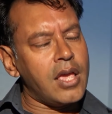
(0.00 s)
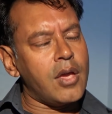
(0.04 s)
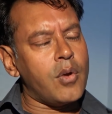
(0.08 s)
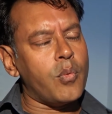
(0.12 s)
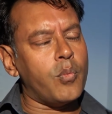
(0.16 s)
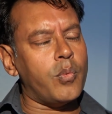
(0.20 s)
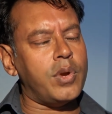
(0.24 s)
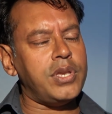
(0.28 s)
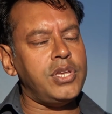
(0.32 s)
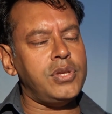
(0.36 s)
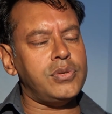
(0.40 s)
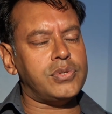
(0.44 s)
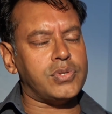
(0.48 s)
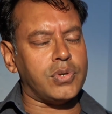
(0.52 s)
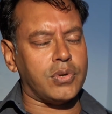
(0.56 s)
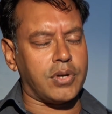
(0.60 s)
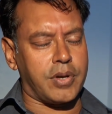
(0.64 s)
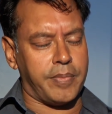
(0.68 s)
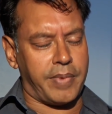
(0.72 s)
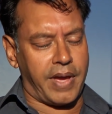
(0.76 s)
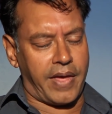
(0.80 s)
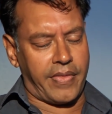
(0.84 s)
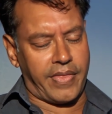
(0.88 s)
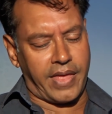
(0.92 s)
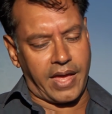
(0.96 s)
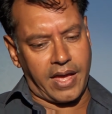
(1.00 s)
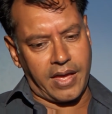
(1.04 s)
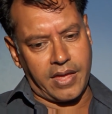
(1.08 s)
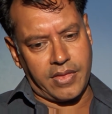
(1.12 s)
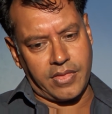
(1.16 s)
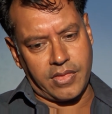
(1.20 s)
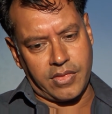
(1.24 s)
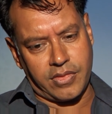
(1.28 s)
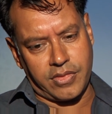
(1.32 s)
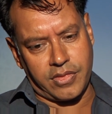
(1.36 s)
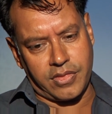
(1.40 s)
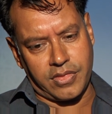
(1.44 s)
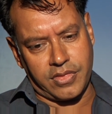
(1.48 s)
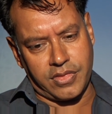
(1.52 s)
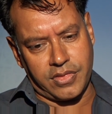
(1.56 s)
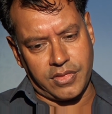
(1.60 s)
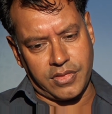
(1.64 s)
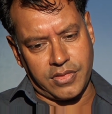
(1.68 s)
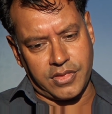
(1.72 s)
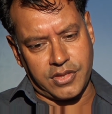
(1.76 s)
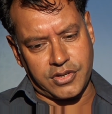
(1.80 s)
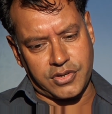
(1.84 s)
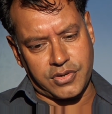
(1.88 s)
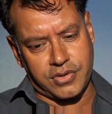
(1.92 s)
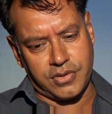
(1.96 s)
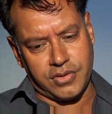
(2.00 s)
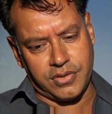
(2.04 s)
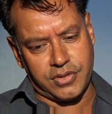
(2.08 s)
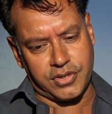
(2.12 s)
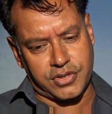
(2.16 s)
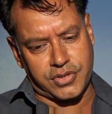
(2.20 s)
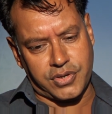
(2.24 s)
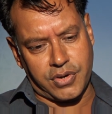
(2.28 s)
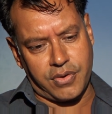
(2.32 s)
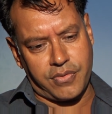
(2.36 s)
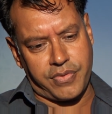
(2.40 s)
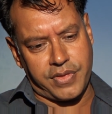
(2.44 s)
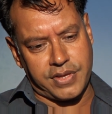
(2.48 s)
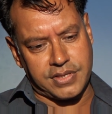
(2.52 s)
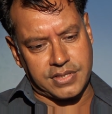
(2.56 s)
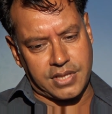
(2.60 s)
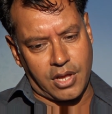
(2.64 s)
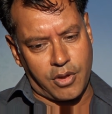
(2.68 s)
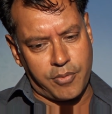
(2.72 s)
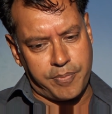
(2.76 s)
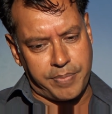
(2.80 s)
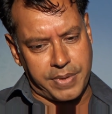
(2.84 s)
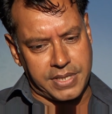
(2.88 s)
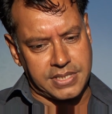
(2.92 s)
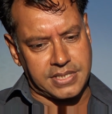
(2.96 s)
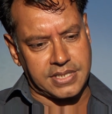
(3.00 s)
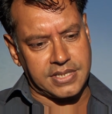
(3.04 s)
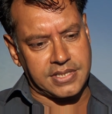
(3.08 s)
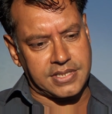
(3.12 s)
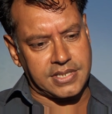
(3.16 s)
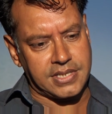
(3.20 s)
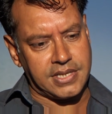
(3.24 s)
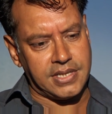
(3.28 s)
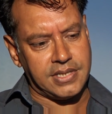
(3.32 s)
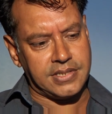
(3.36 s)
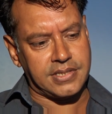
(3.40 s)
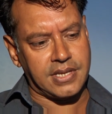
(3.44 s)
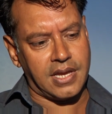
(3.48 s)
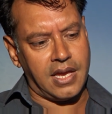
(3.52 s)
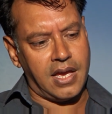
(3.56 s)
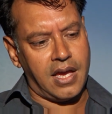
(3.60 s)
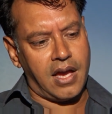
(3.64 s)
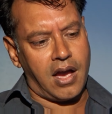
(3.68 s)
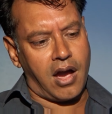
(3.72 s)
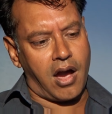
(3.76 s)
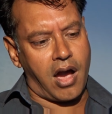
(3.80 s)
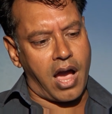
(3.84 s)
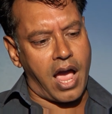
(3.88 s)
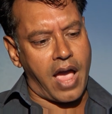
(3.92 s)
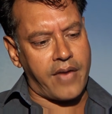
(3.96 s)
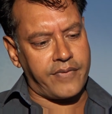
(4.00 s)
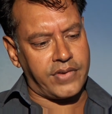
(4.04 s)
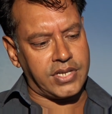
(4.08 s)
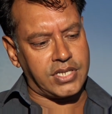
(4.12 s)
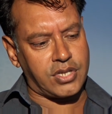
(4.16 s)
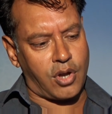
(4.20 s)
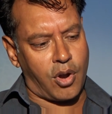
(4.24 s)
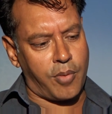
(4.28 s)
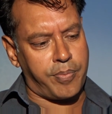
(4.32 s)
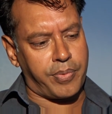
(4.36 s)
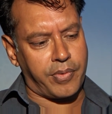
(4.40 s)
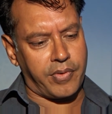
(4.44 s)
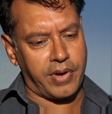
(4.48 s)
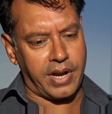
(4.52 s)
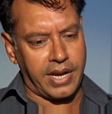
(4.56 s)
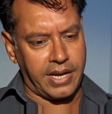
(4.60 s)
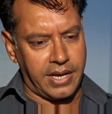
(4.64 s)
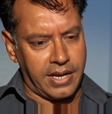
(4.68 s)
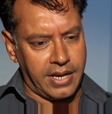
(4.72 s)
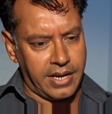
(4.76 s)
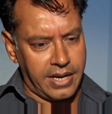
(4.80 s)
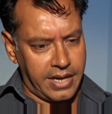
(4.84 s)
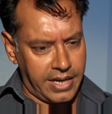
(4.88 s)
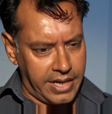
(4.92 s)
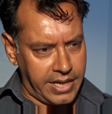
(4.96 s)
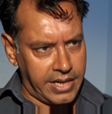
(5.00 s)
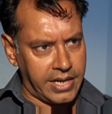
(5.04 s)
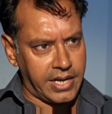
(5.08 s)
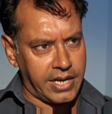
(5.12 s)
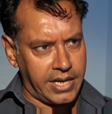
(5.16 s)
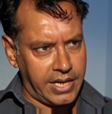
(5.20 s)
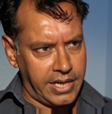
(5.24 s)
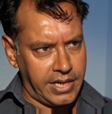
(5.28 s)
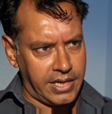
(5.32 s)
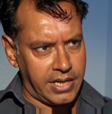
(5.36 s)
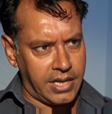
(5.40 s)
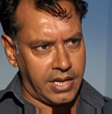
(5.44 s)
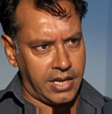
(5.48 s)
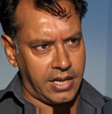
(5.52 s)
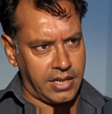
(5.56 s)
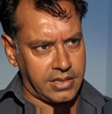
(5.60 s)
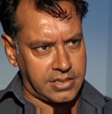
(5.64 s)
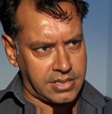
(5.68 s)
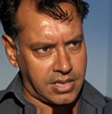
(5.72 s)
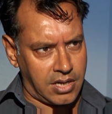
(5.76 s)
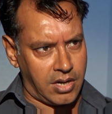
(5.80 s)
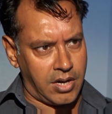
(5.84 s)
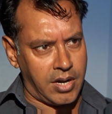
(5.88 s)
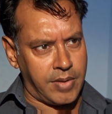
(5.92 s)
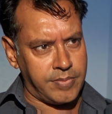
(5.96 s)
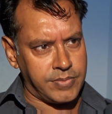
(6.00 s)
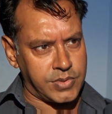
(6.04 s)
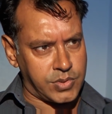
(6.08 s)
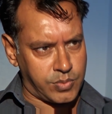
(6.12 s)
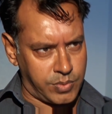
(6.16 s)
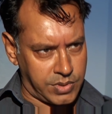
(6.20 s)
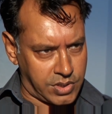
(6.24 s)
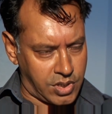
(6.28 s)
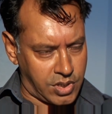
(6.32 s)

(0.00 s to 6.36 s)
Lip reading: When you talk about that, the truth is, though, businesses are having to operate in leaner times with